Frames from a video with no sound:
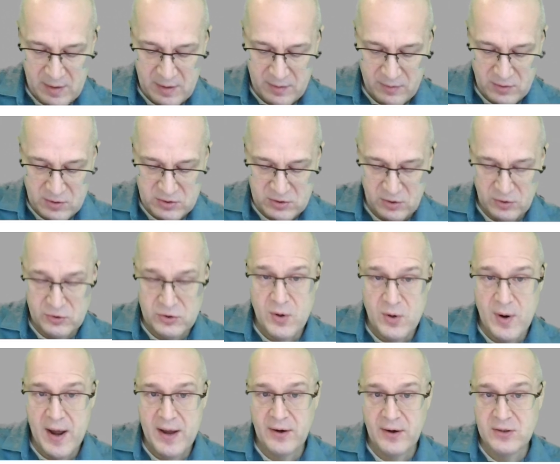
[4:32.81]
There's still 2
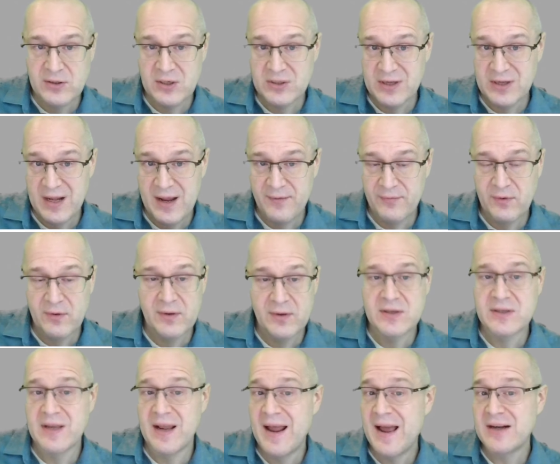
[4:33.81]
hydrogens left.
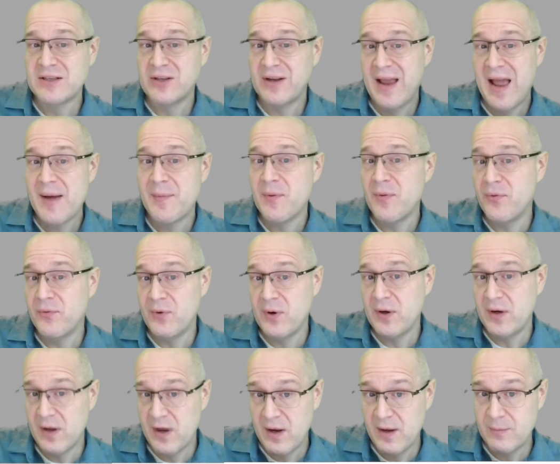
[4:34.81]
This can actually happen 3
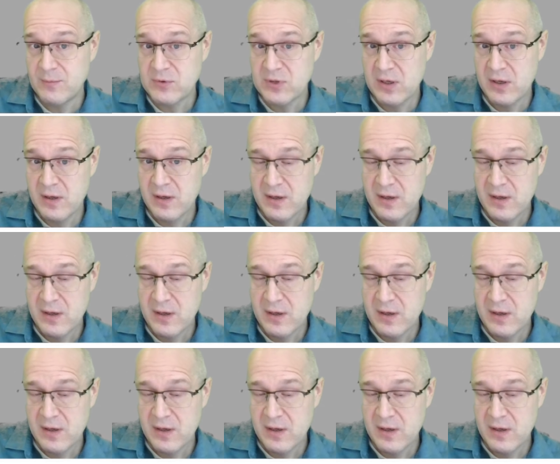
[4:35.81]
times.